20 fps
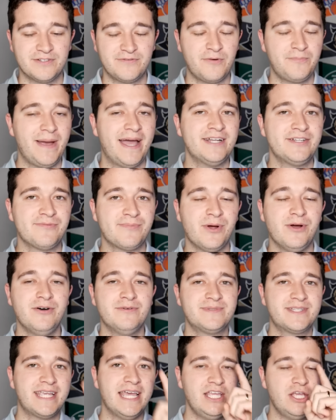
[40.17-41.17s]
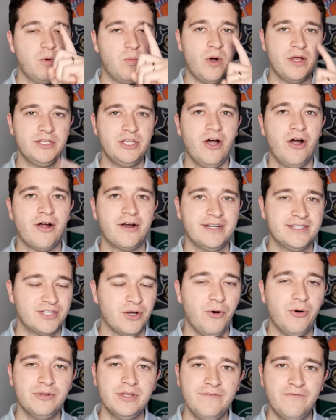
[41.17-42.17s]
It's for Patrick Mahomes. Get you 1 yard.
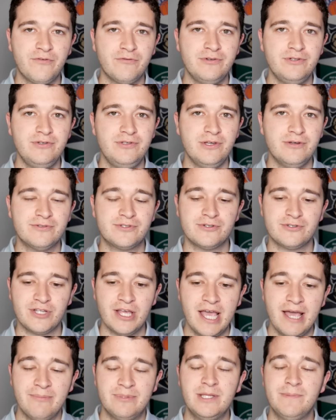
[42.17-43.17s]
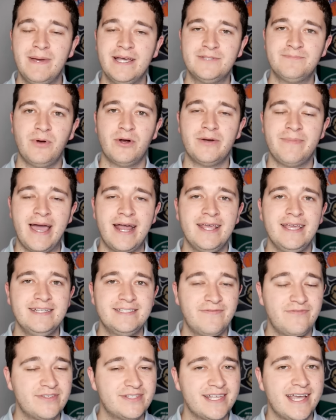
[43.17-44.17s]
It's only for new users. But the best part about it
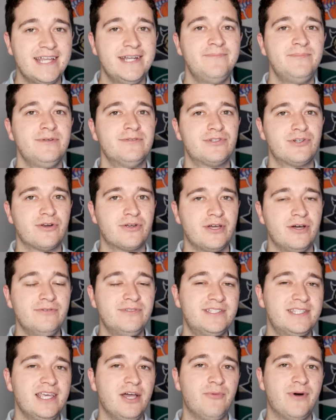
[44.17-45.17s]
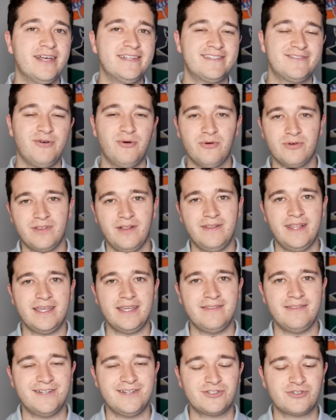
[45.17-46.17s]
is if you sign up using our code COS or the
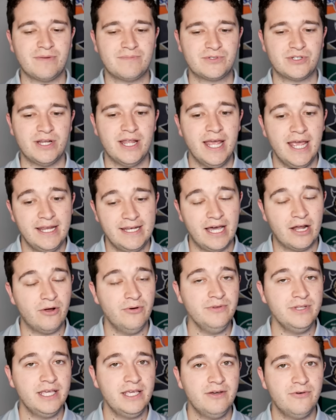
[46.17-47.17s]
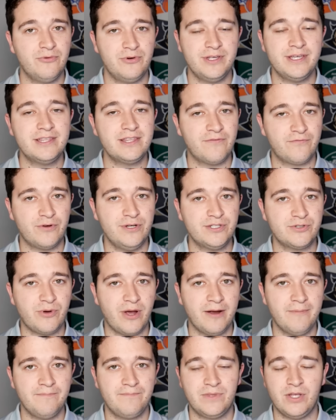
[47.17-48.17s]
link in the description, not only will you get the free
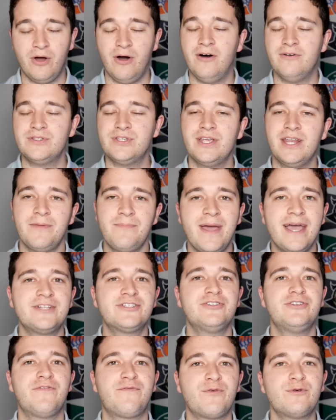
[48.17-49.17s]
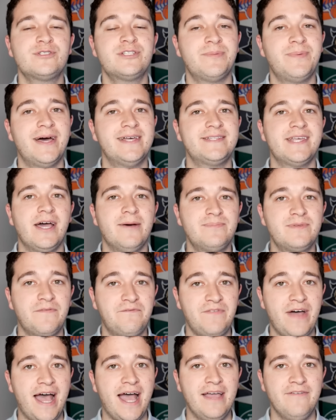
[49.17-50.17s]
square, you also get a match in your first deposit up
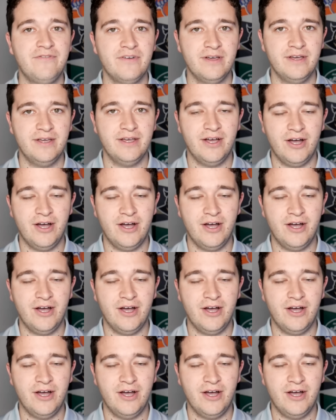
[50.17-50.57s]
to $500.